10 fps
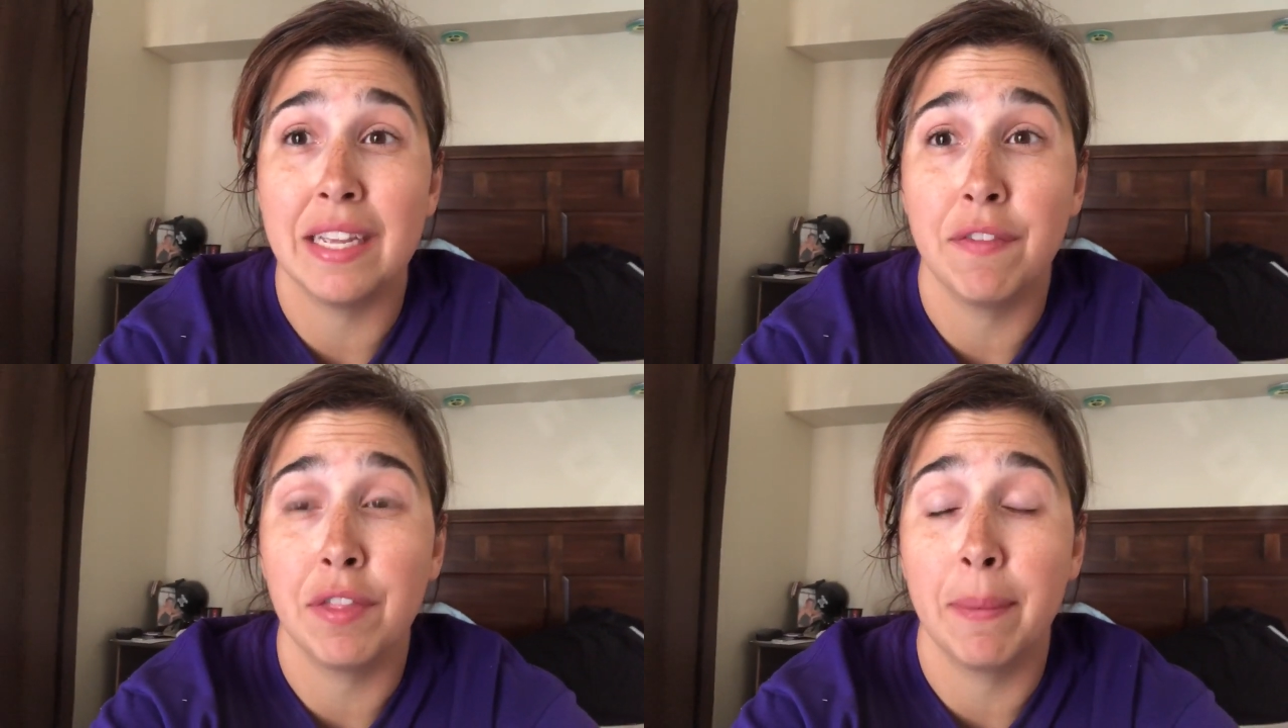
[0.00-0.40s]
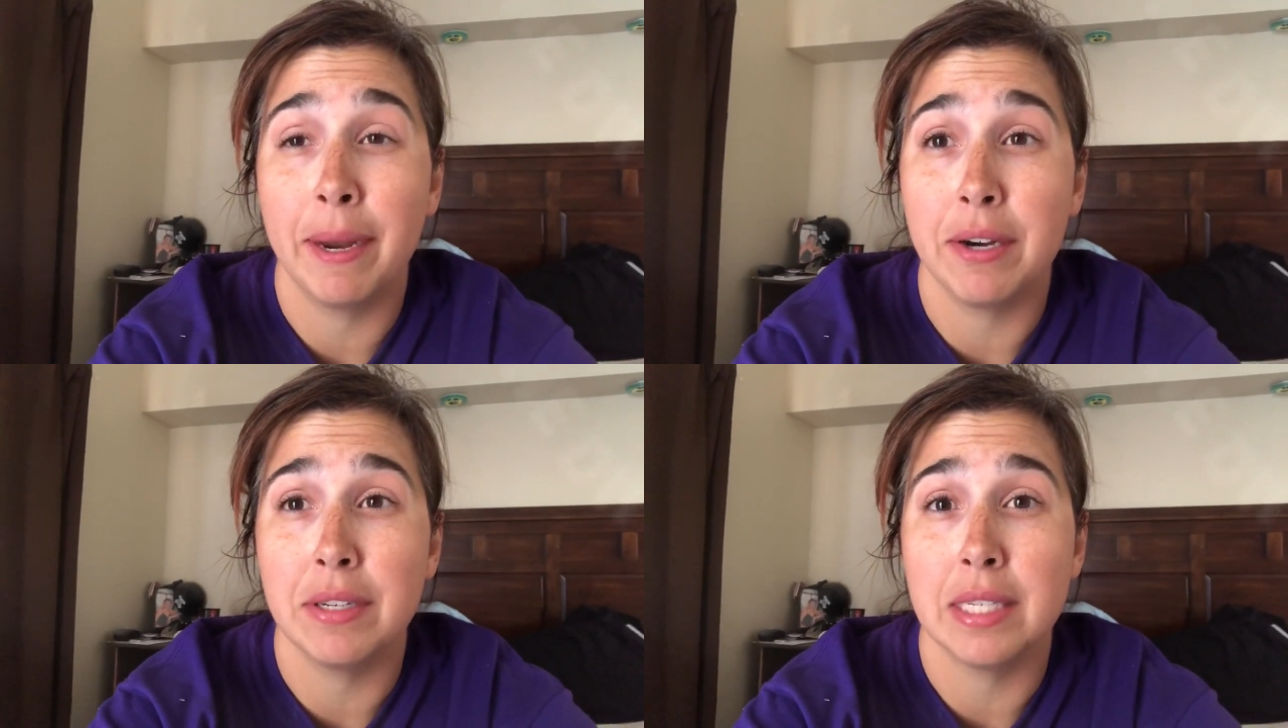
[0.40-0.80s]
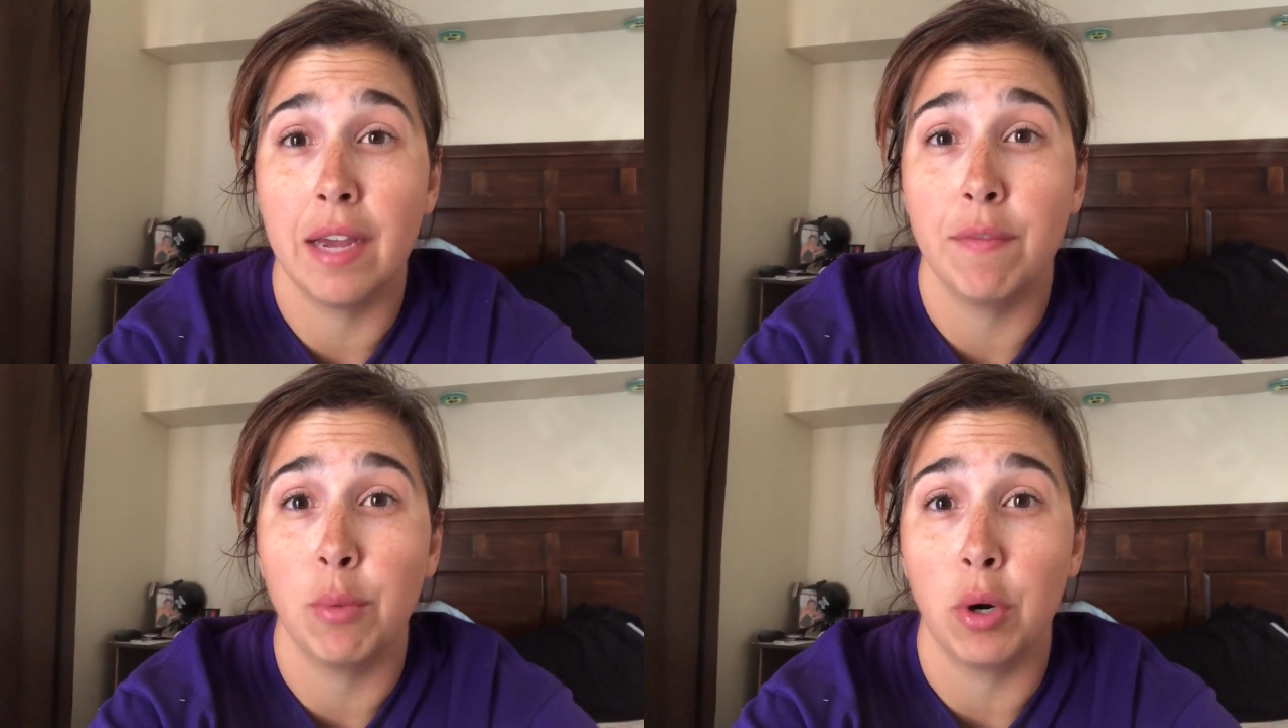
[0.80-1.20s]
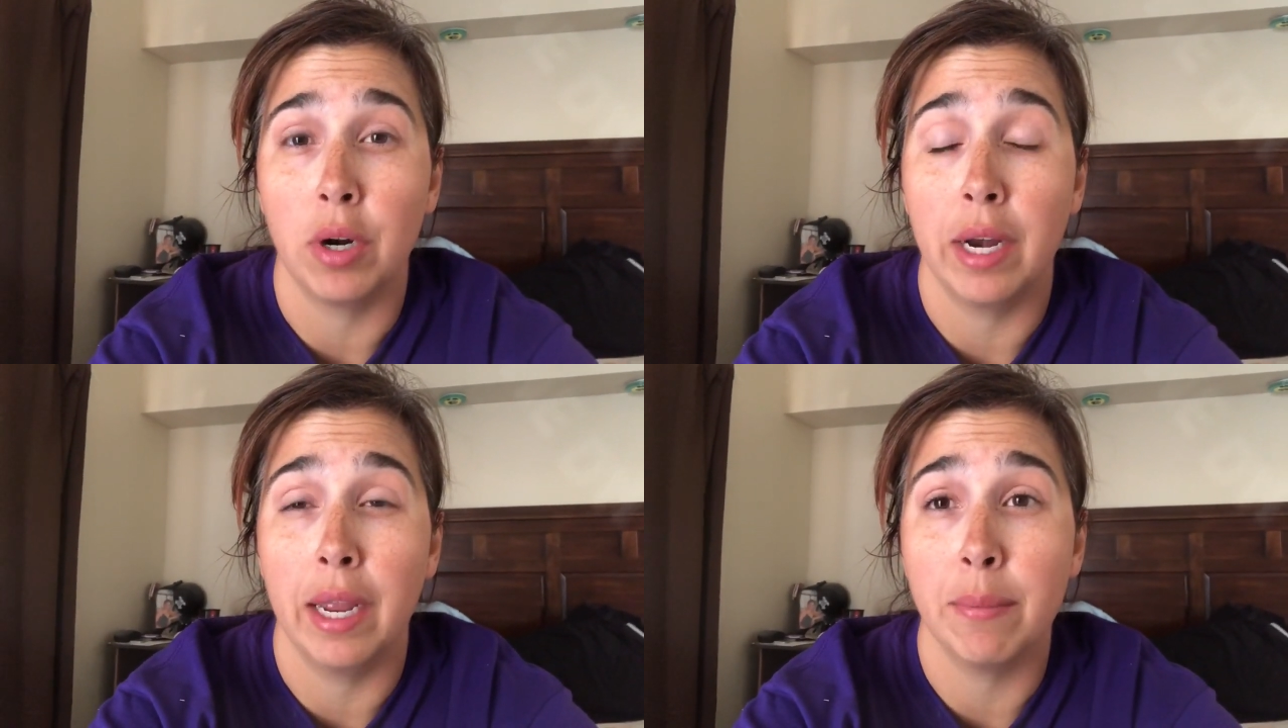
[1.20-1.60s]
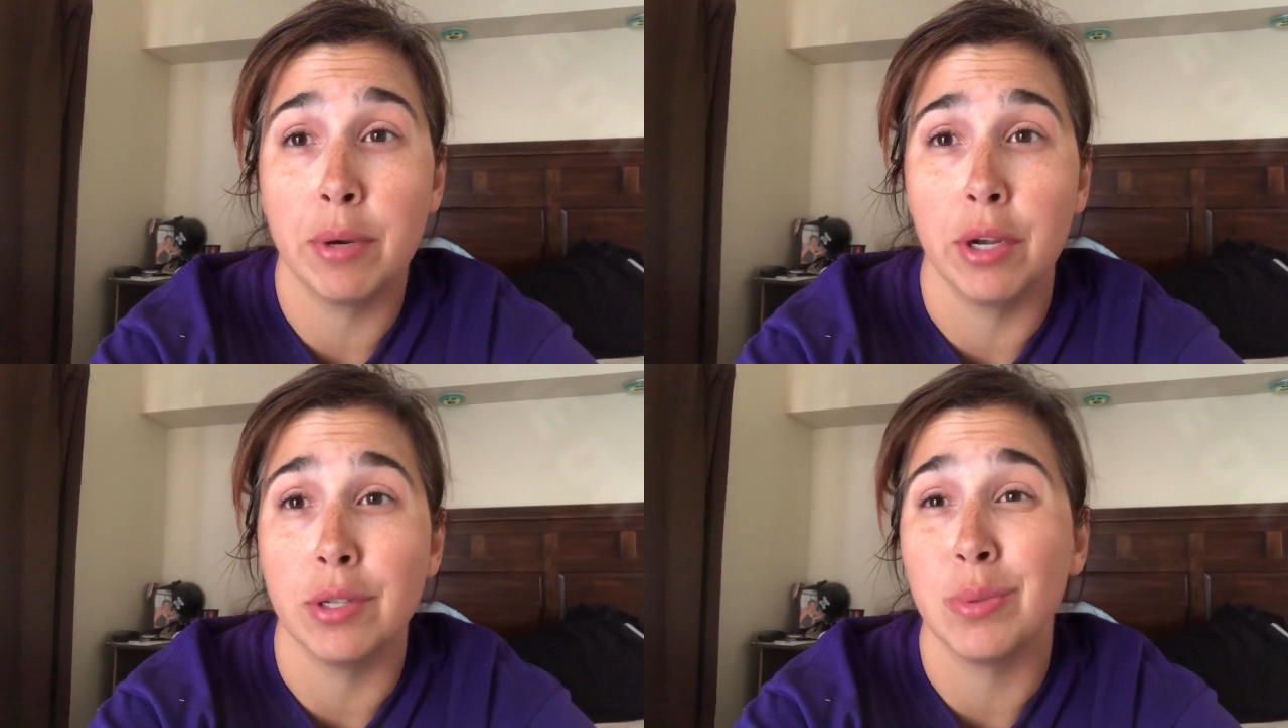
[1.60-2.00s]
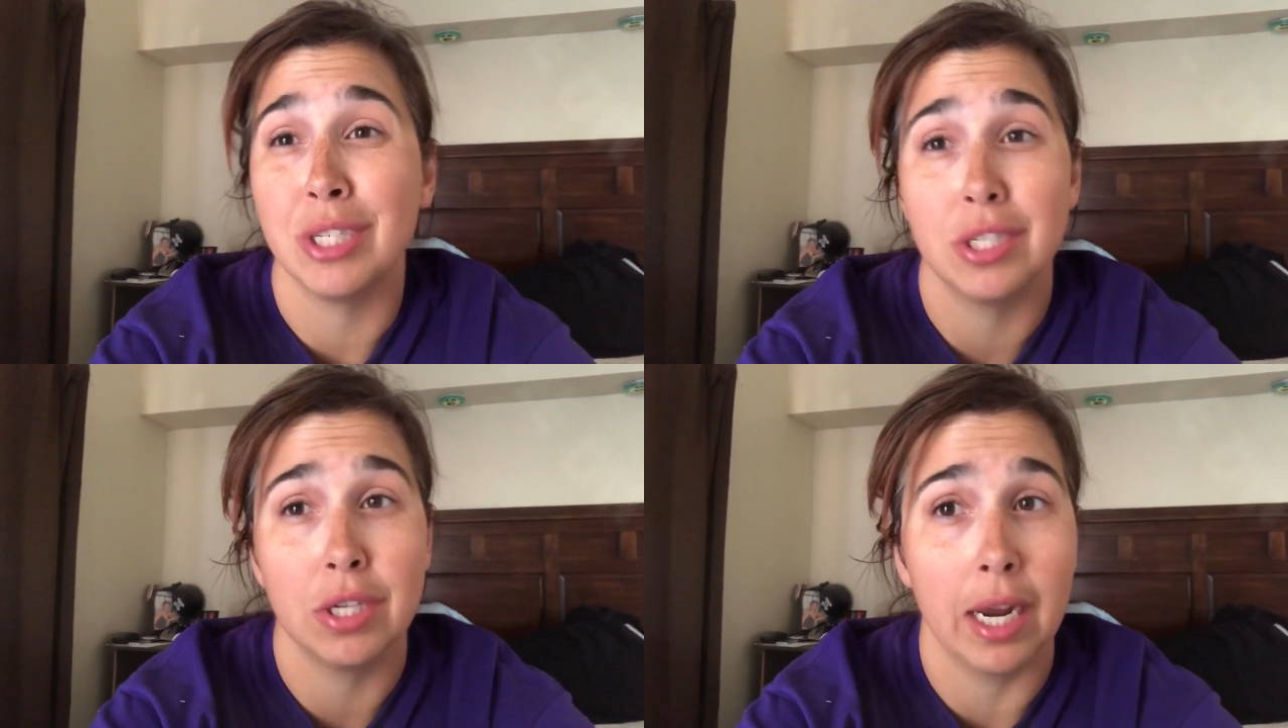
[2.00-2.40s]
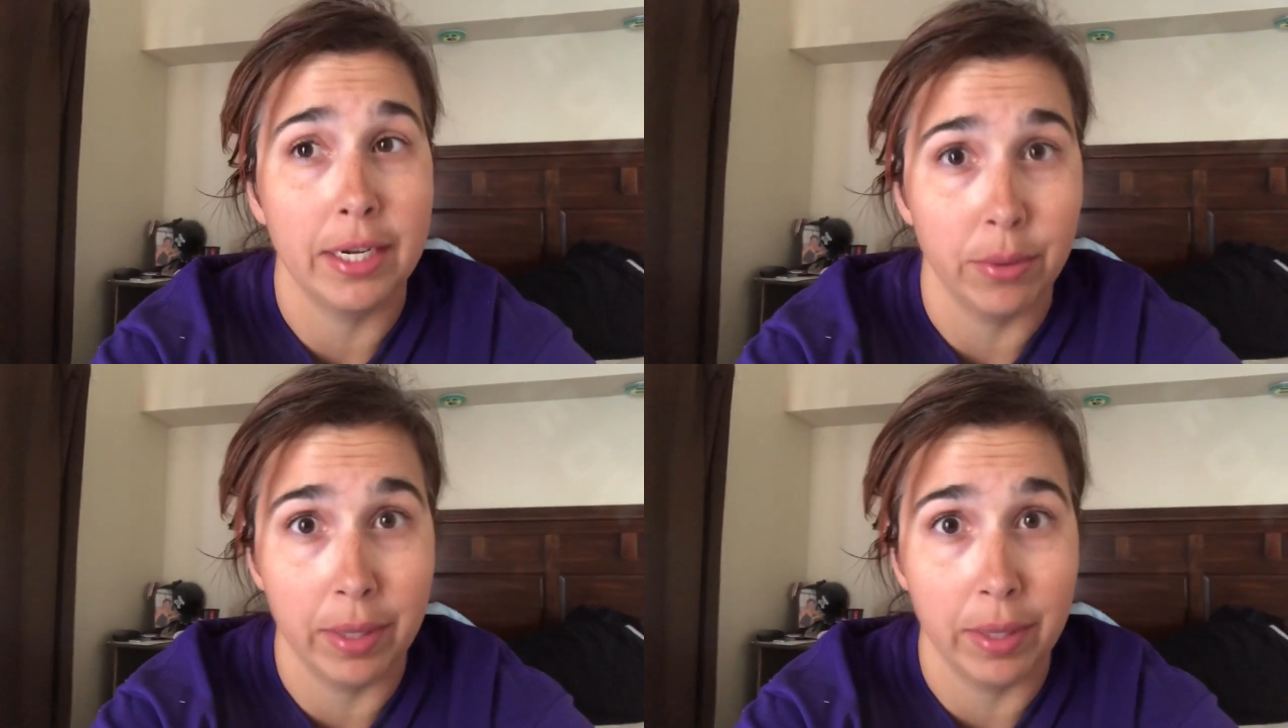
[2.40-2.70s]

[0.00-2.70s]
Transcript: if the parents have more embryos, which I know